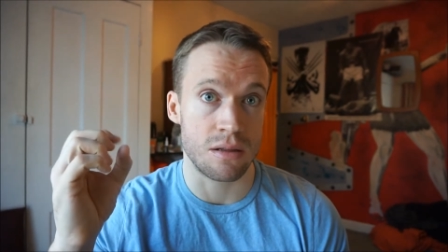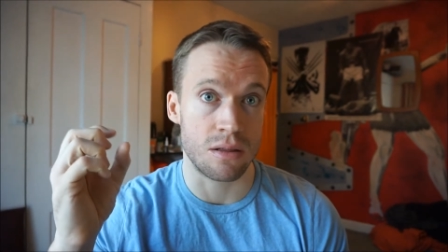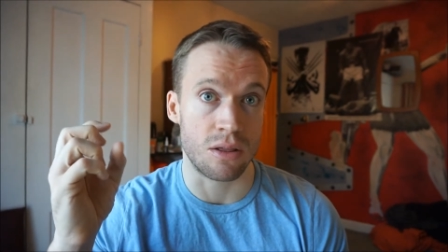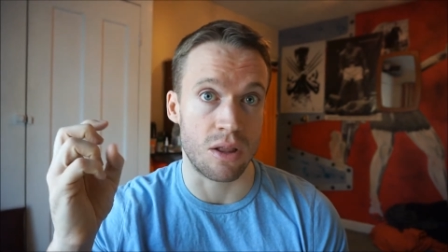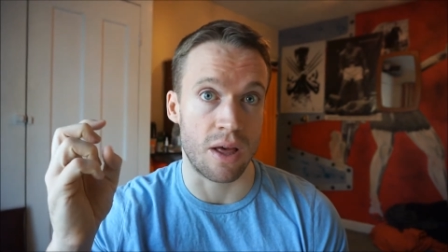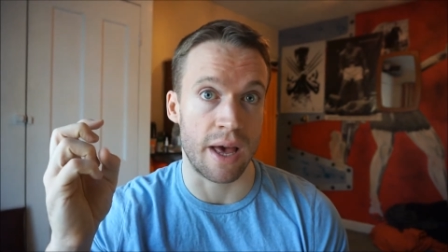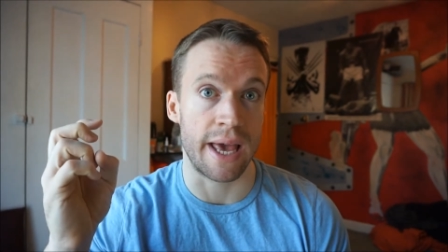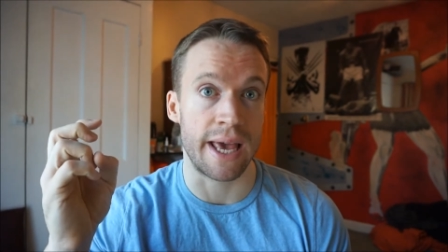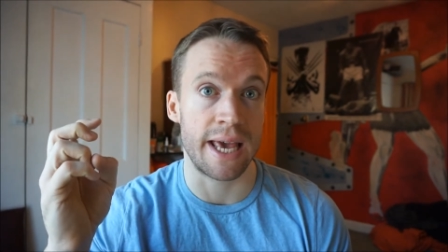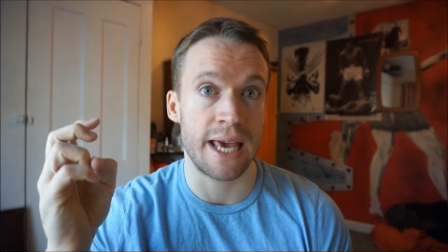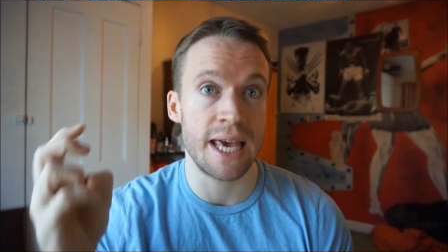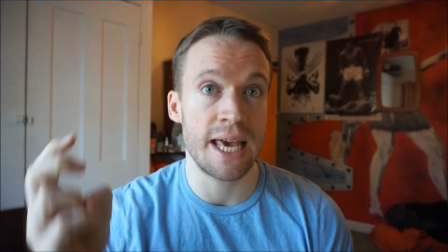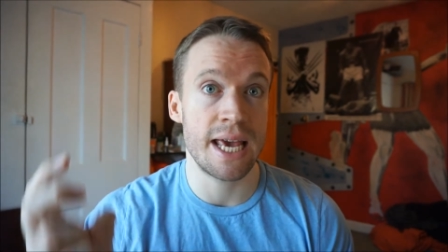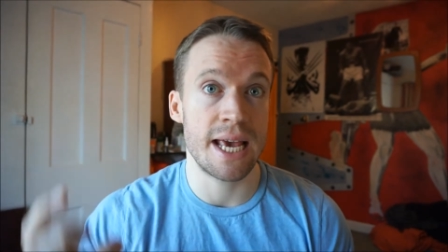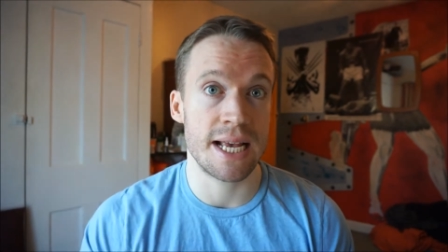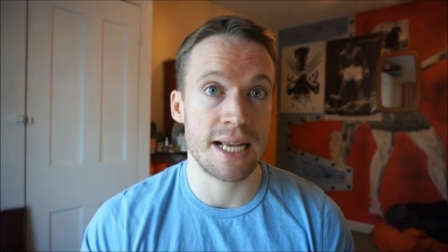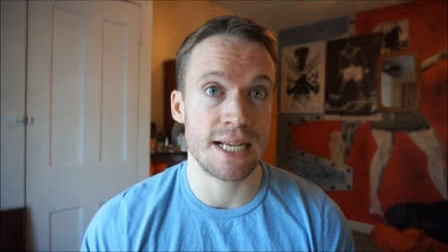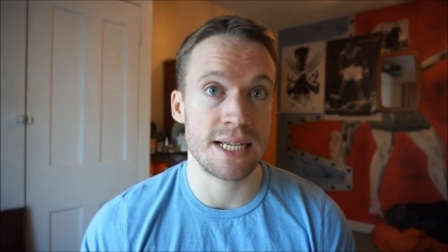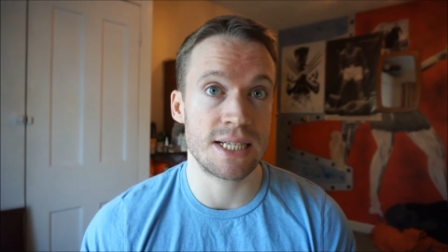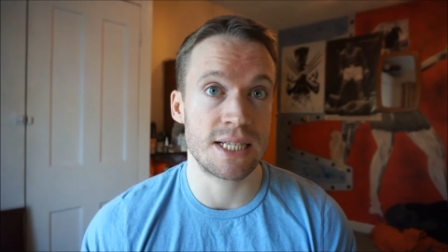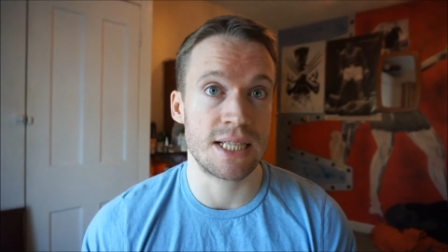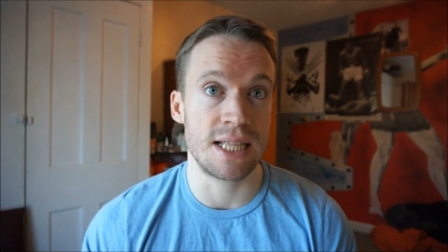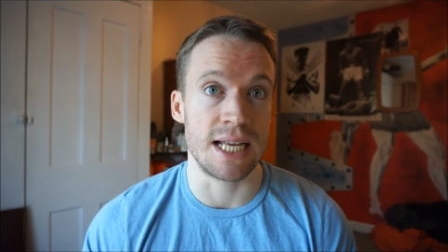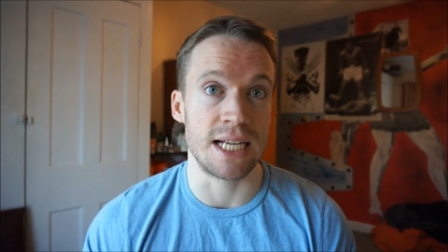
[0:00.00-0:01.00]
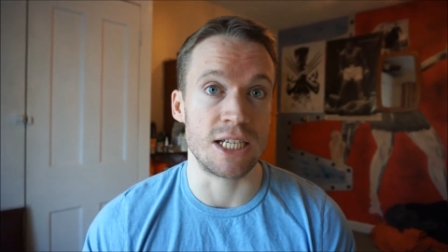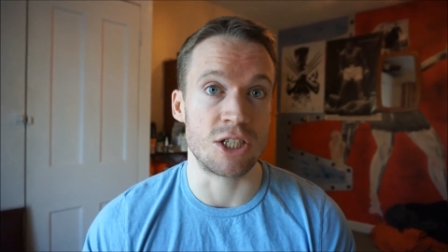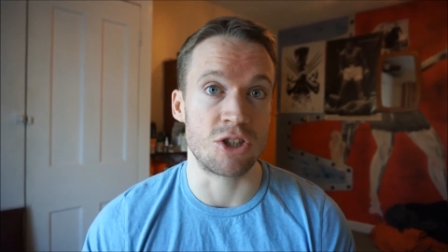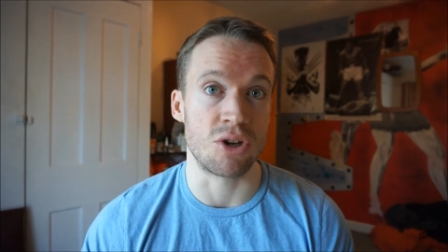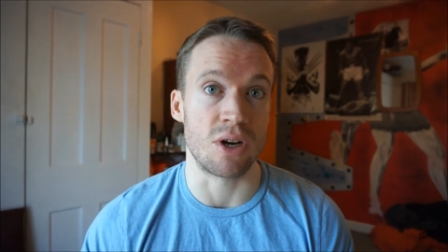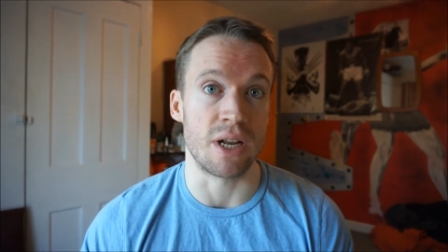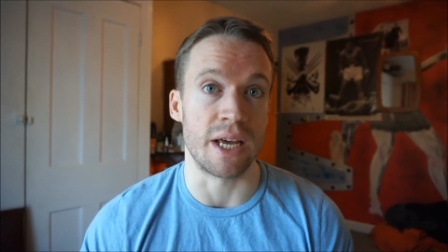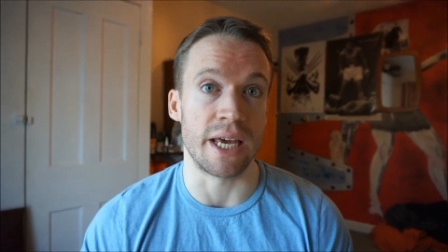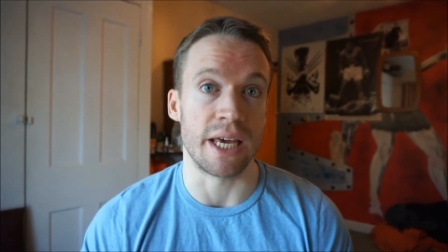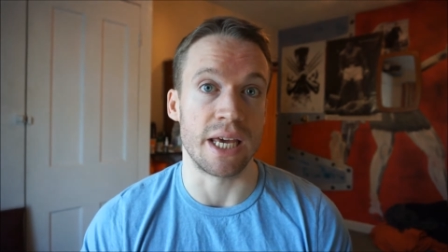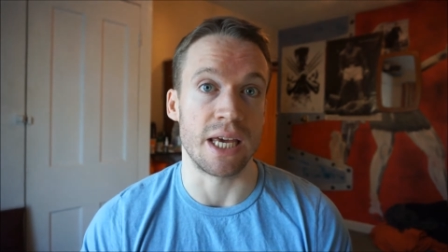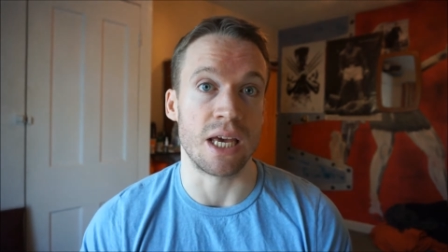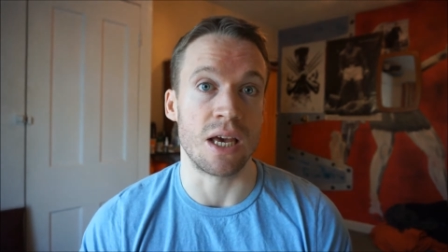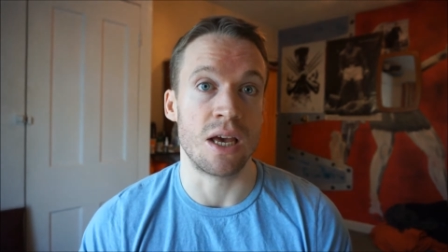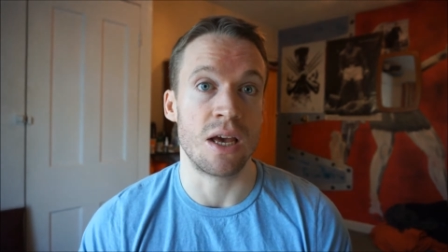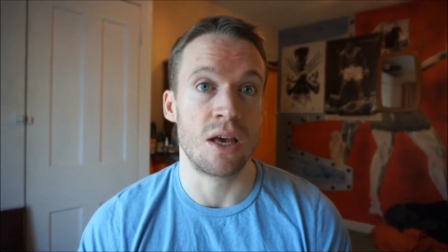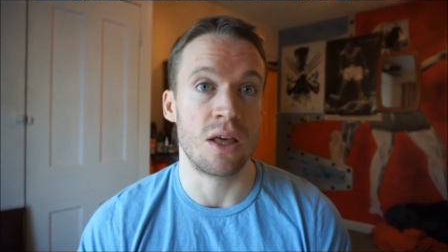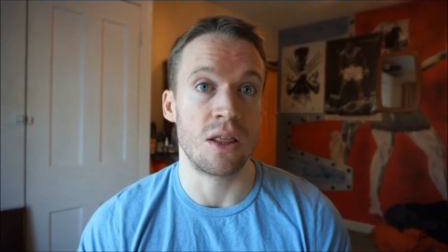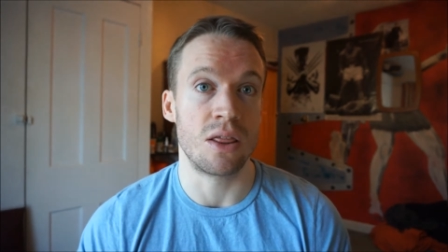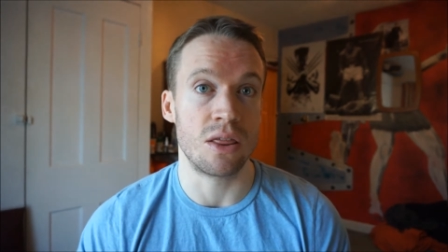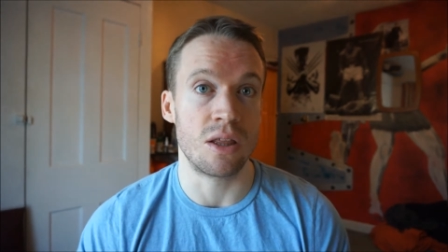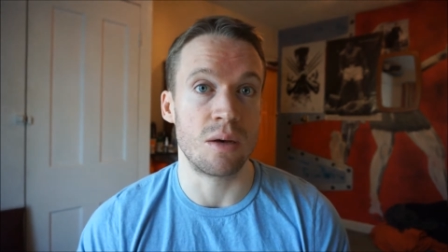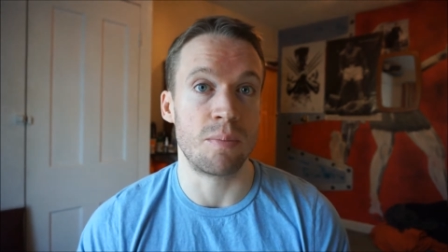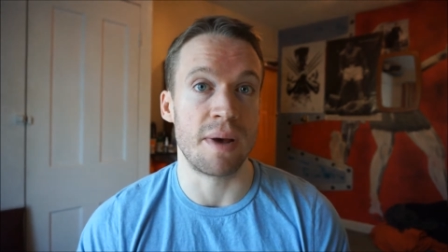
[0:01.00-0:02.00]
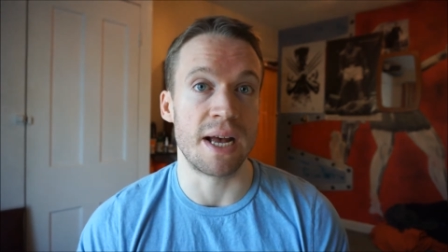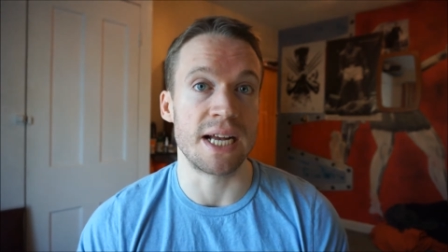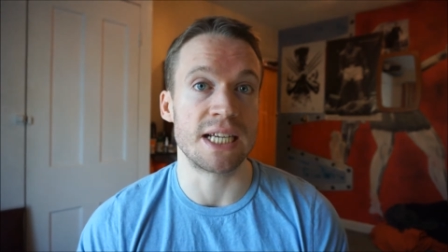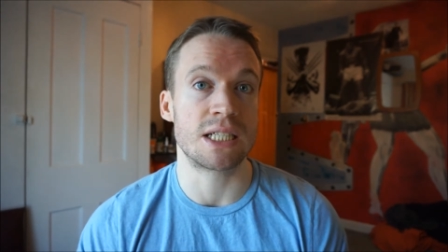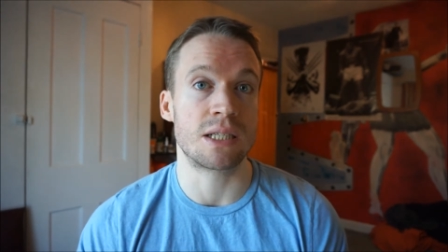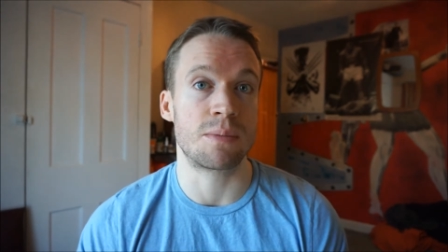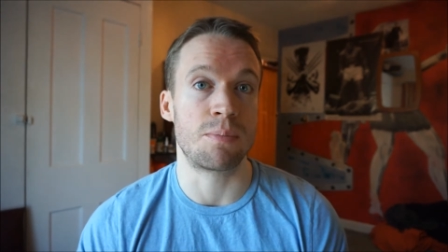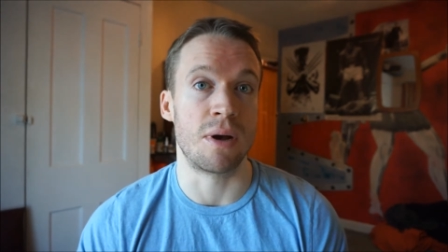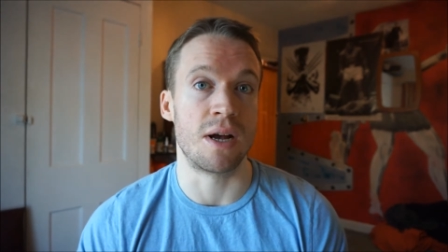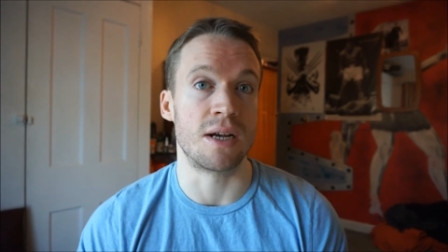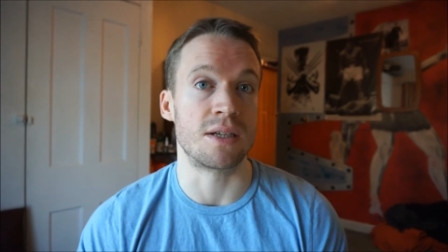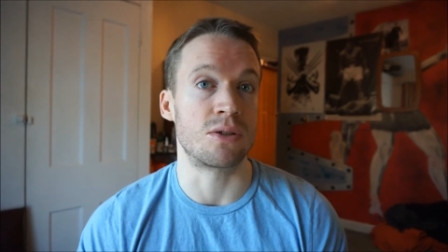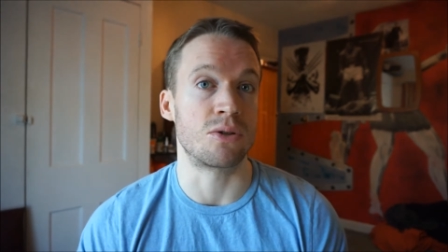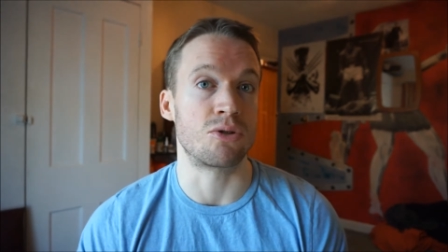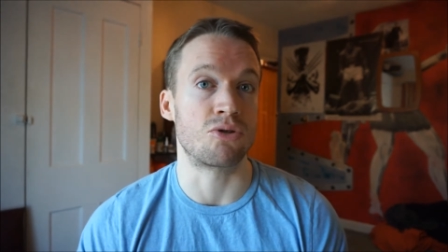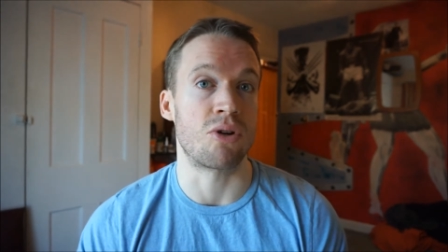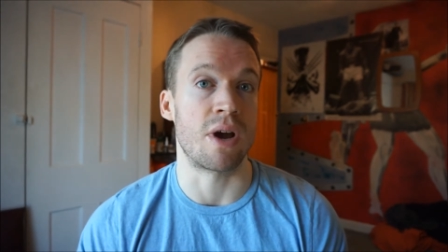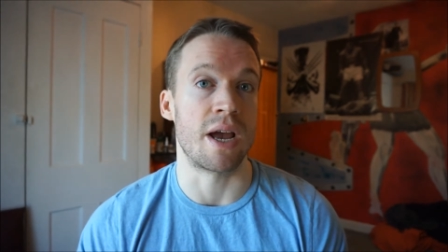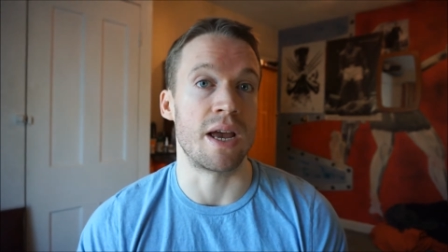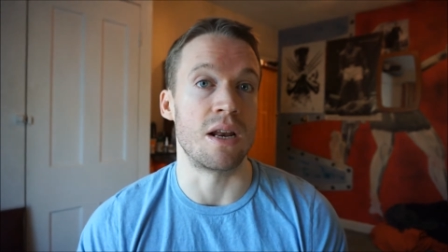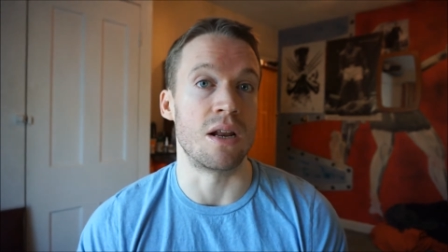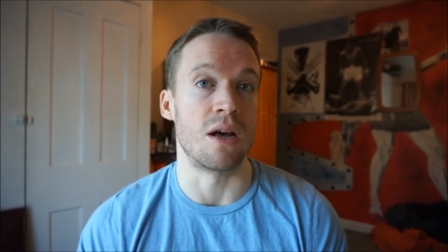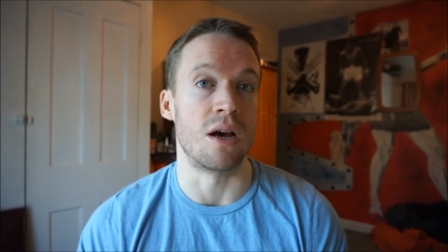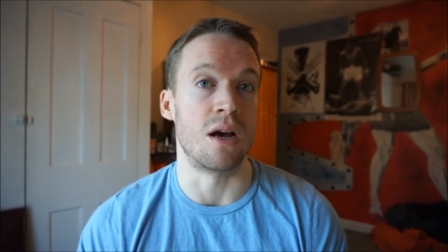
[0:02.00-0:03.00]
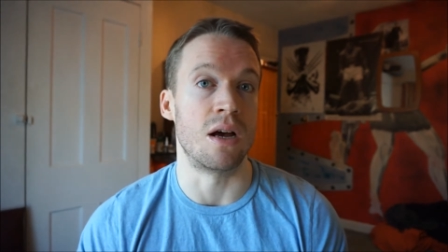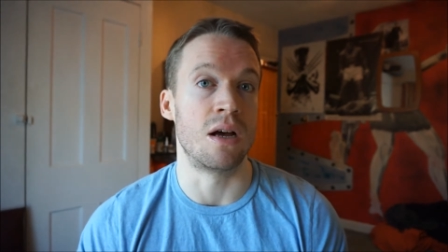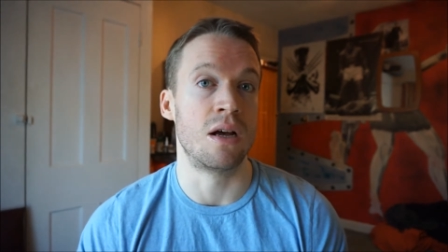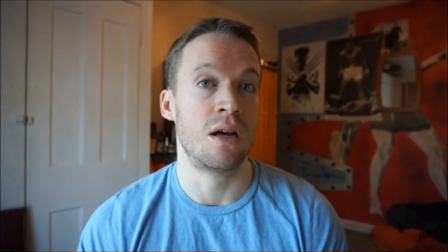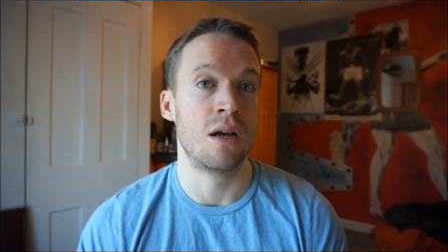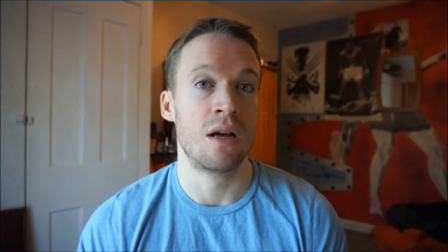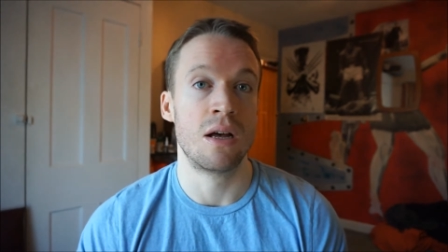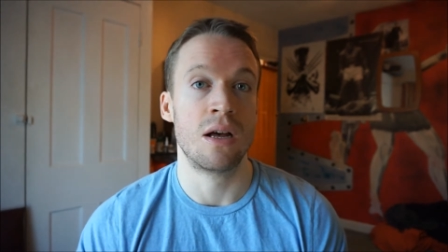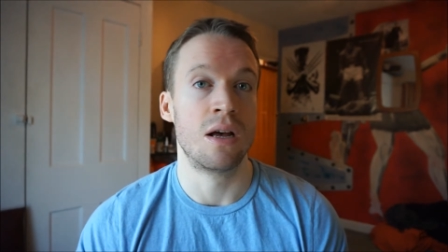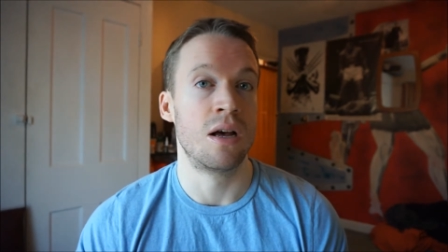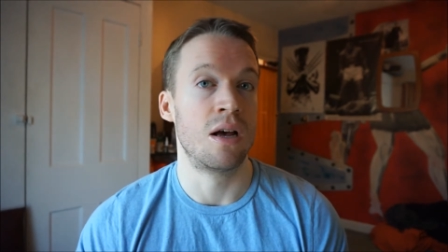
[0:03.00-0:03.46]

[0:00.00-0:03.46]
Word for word: Like, he is literally the best personal trainer